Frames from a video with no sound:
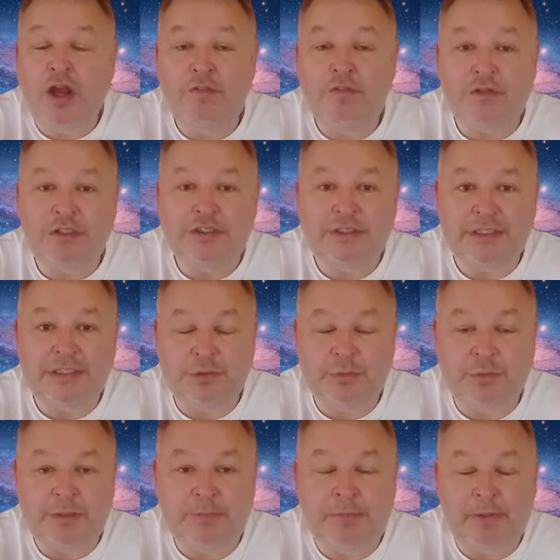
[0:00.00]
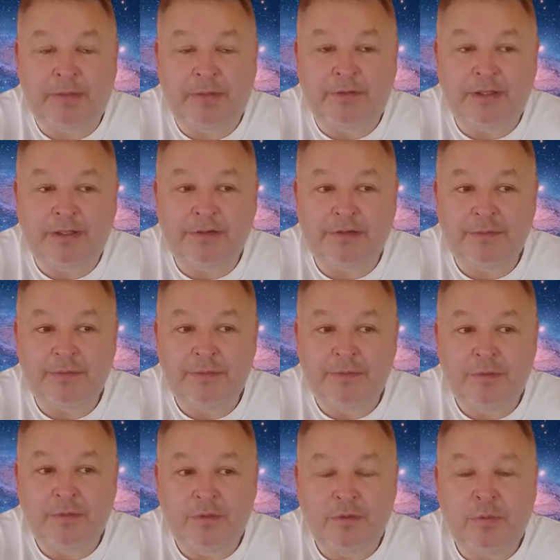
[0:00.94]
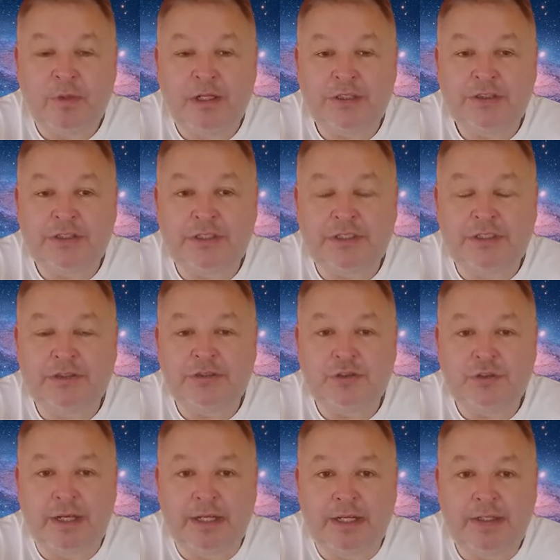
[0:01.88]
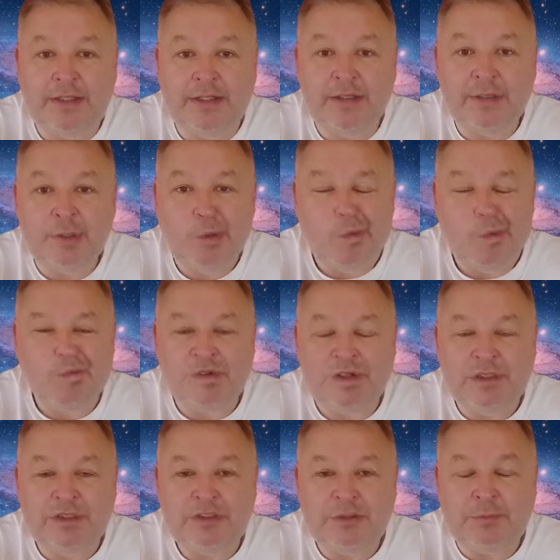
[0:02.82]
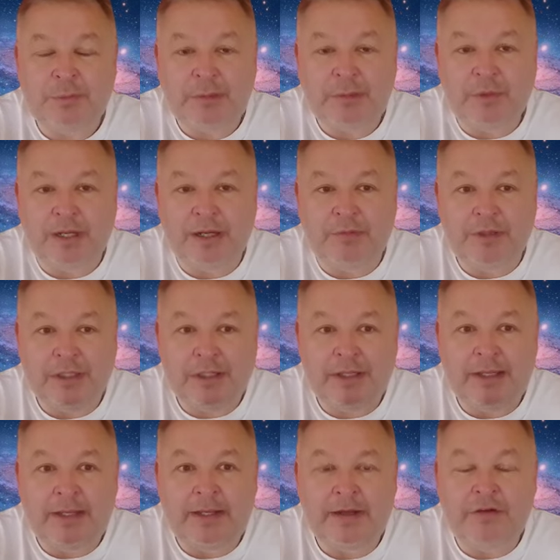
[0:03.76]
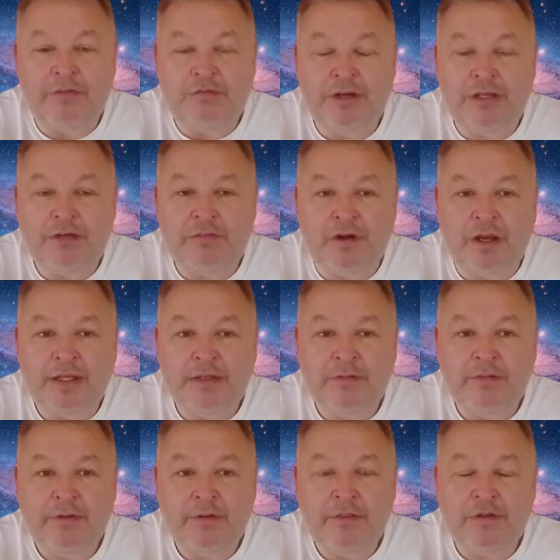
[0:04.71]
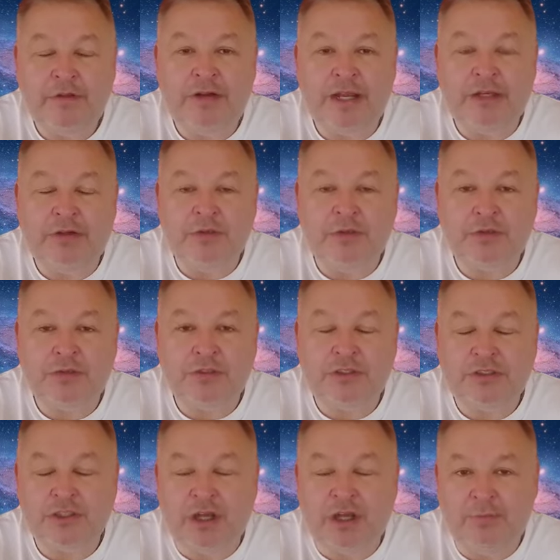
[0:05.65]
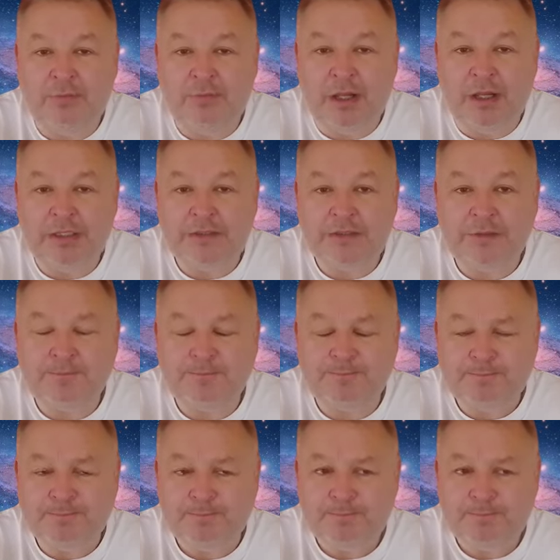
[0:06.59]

over a 6-week period where she can train to people how to clear and rewrite the records, the timelines.